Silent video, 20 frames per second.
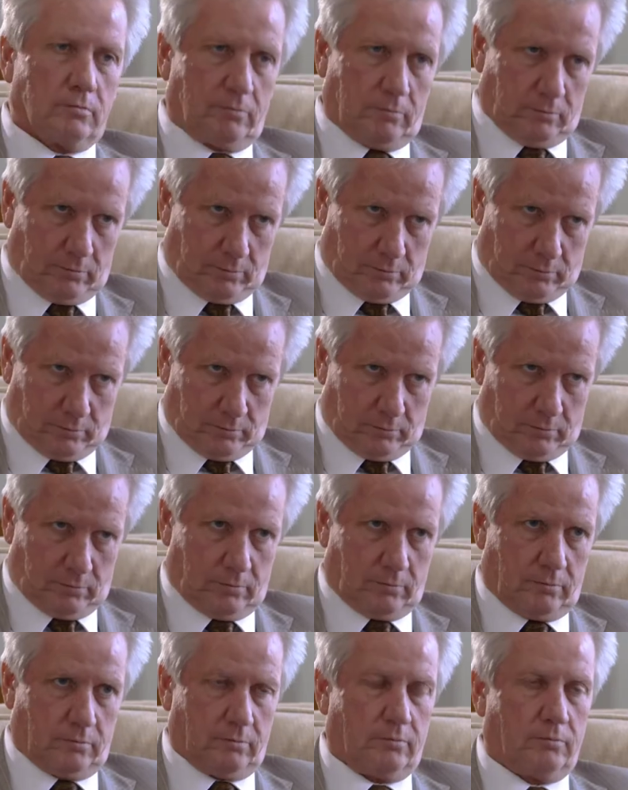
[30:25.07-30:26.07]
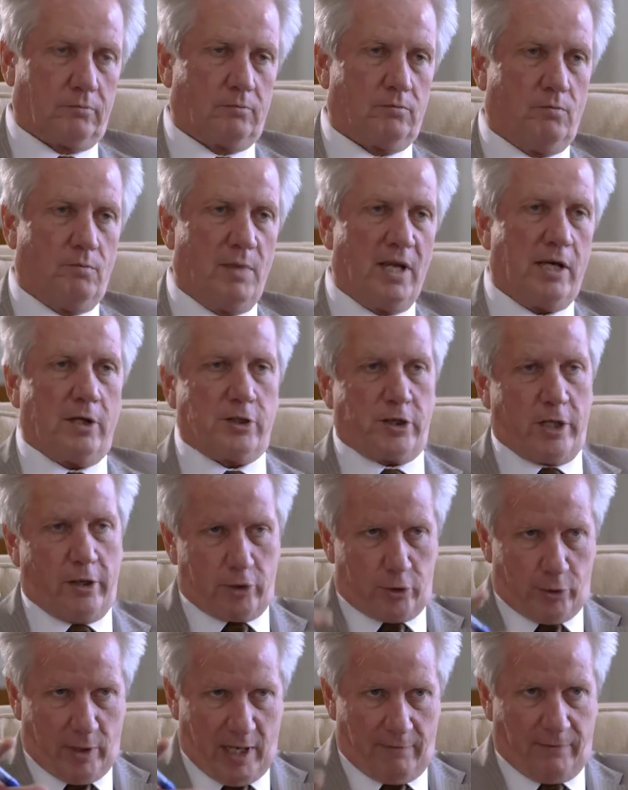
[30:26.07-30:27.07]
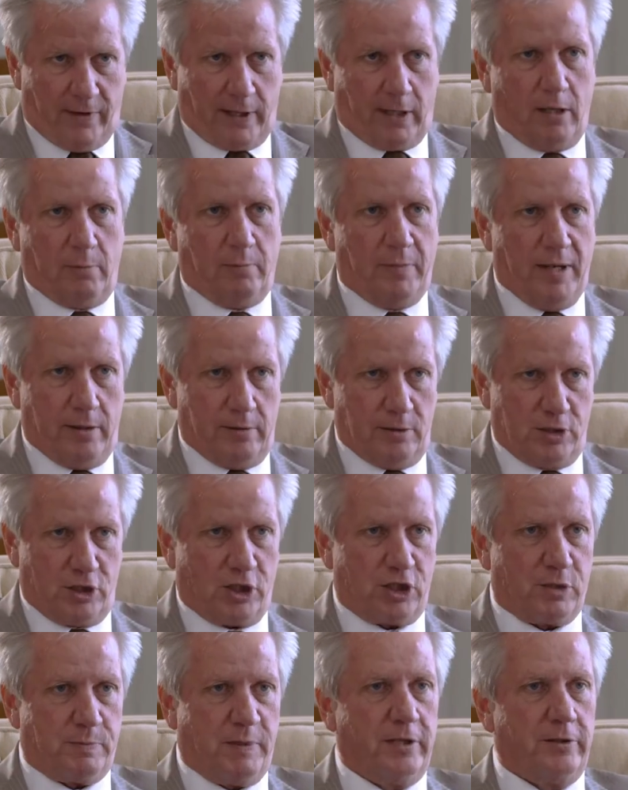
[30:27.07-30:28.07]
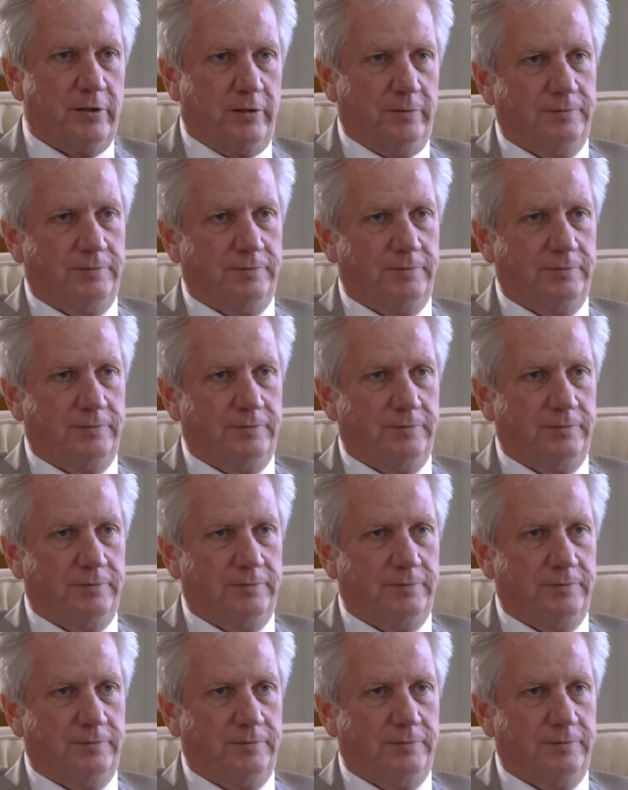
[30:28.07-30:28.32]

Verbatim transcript: place to be stranded. Because air traffic had been uh, suspended. Uh,